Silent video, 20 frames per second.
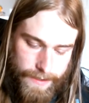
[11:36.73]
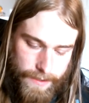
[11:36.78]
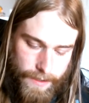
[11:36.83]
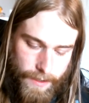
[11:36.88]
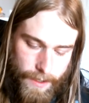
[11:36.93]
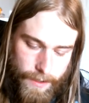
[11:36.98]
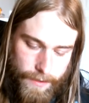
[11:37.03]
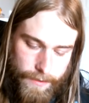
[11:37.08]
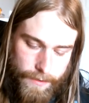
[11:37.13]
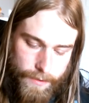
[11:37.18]

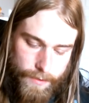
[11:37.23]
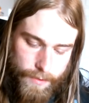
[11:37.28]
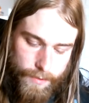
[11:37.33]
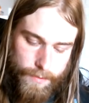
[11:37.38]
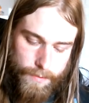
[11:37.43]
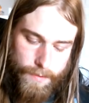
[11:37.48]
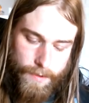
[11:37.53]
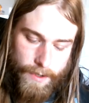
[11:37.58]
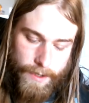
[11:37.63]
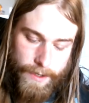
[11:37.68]
yet
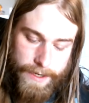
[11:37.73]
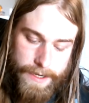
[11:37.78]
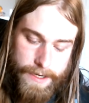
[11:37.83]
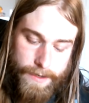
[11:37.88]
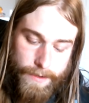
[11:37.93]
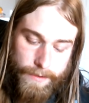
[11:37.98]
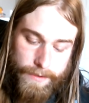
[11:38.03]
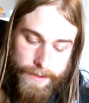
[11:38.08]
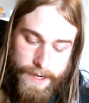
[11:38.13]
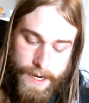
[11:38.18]
you are
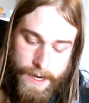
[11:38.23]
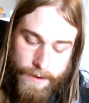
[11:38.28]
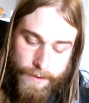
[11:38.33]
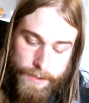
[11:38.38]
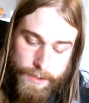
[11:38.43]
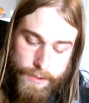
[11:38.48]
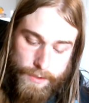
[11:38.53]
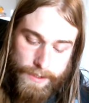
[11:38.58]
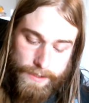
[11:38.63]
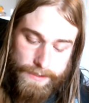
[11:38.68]
here
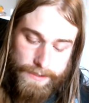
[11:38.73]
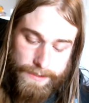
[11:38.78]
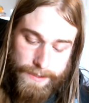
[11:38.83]
now and you can